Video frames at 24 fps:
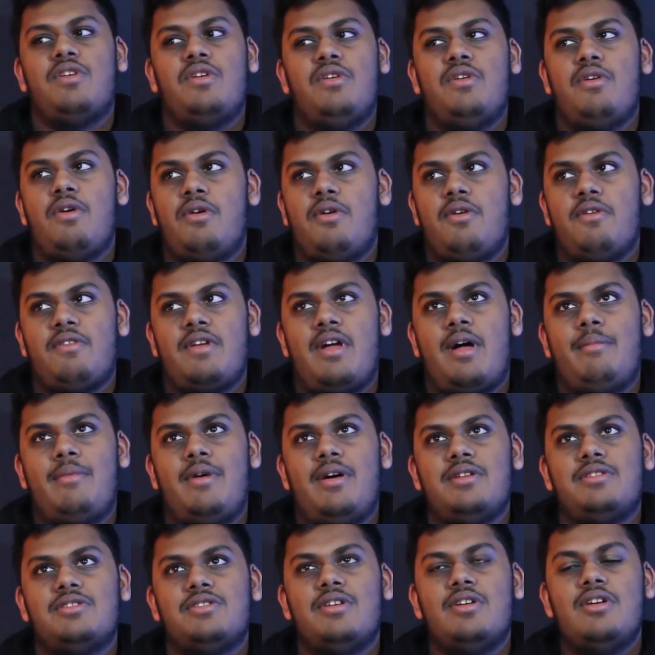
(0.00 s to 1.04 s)
encoders that
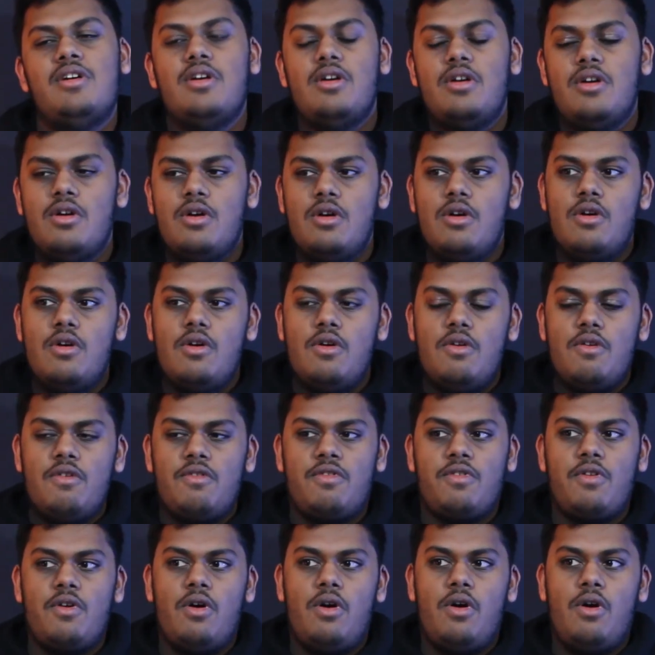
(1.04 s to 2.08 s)
much.
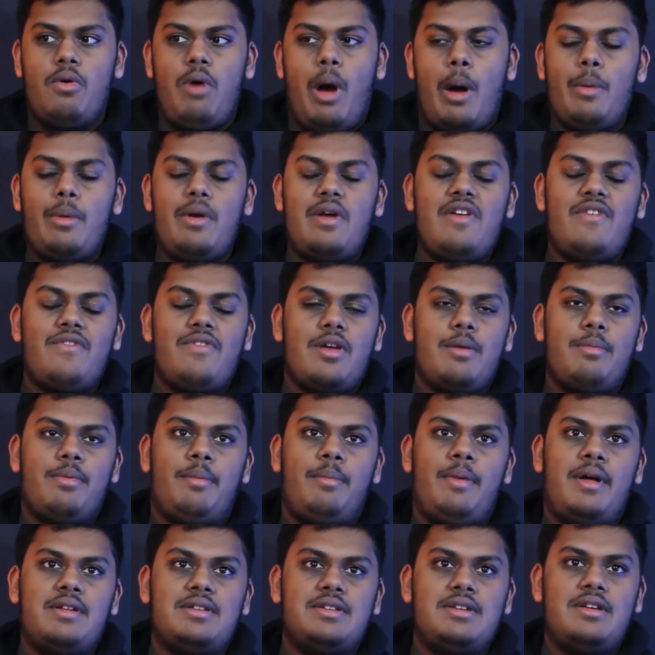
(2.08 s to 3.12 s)
So what we've
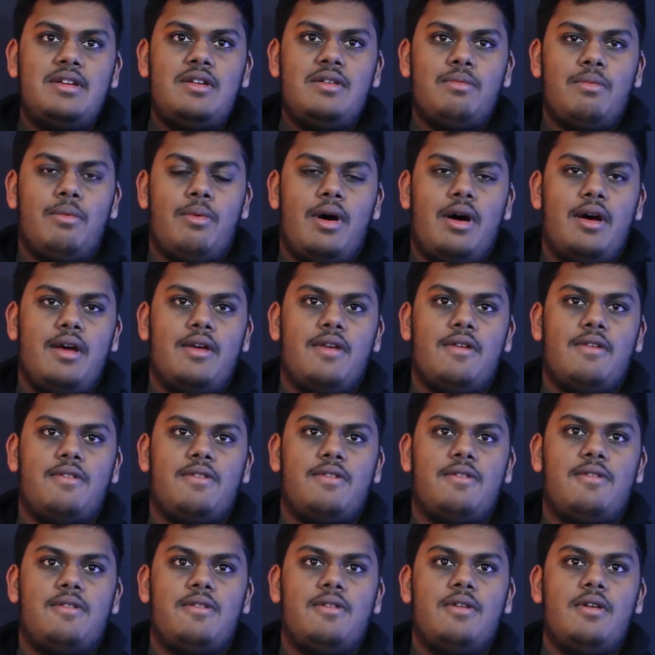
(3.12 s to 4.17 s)
implemented
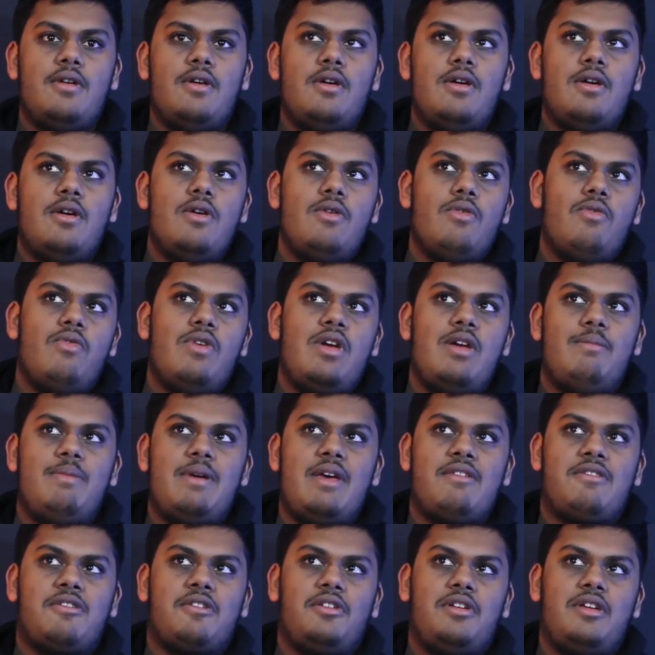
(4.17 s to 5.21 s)
was we
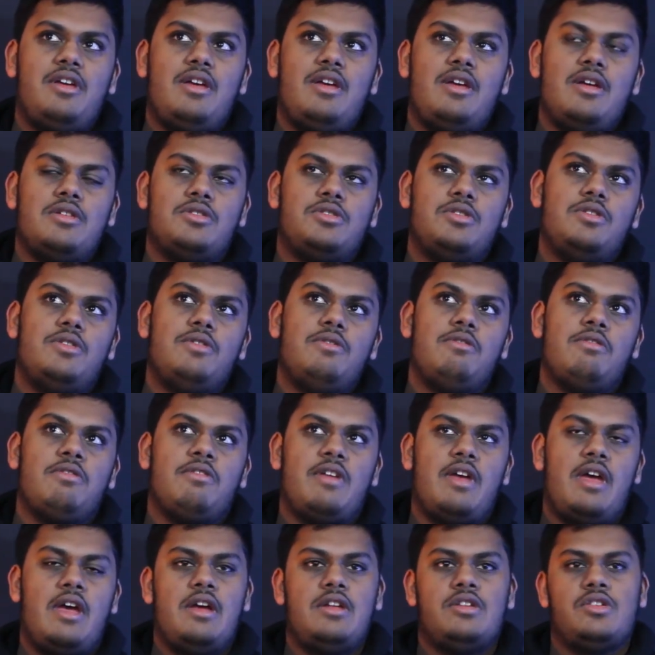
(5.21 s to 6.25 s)
basically introduced
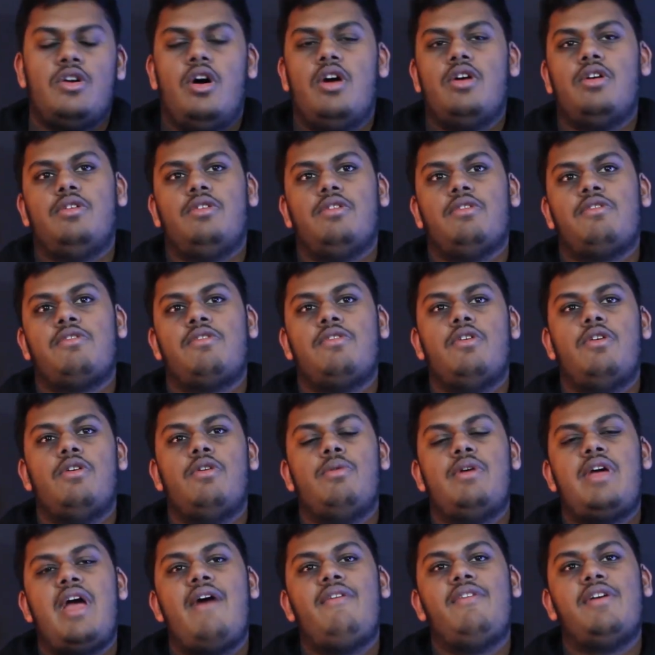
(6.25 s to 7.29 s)
a toggle. So
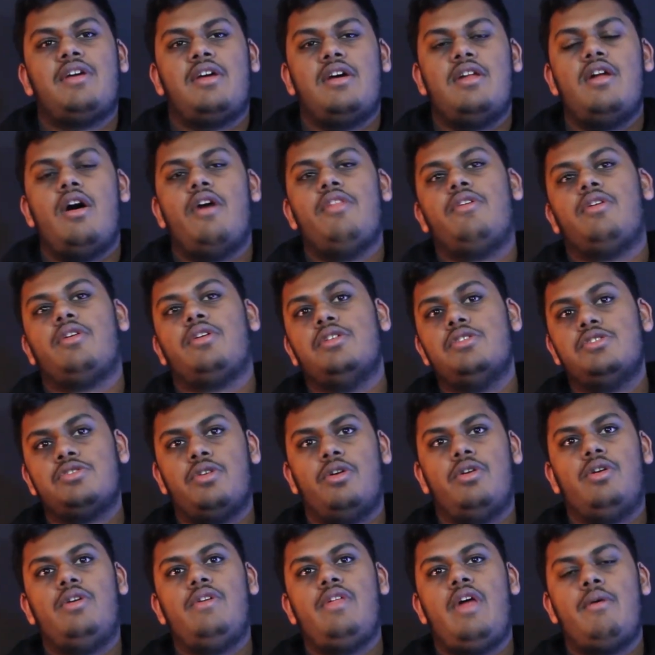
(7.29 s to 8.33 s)
we have another
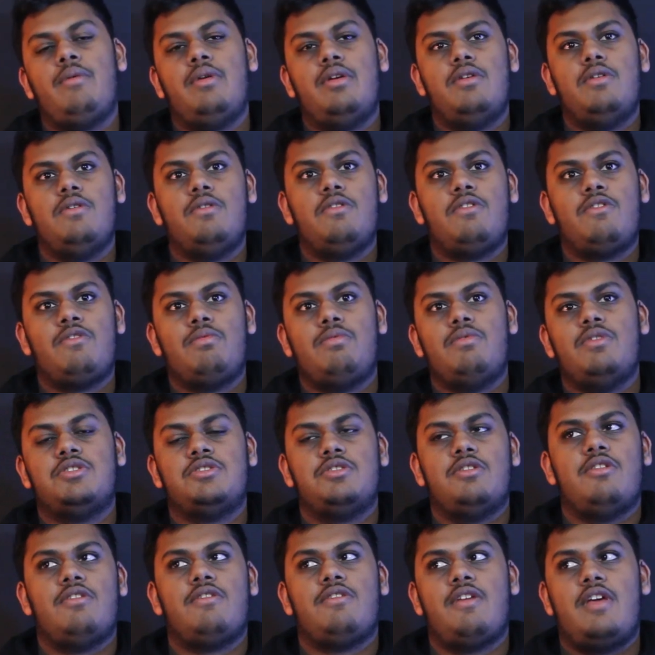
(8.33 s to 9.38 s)
controller that we use, which
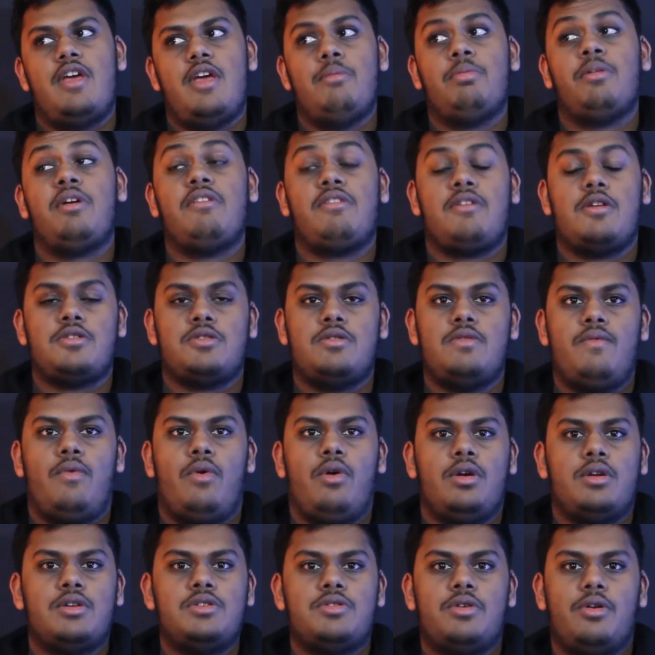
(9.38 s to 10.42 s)
is a PlayStation
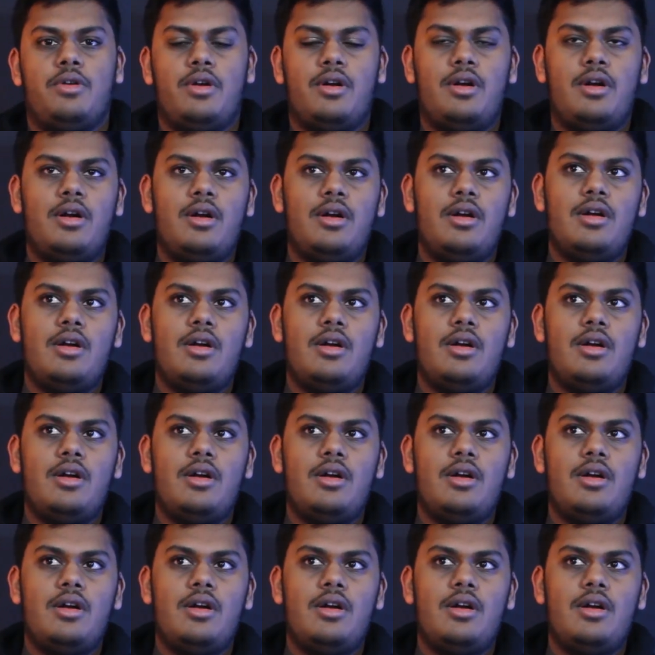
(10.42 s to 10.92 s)
4 controller.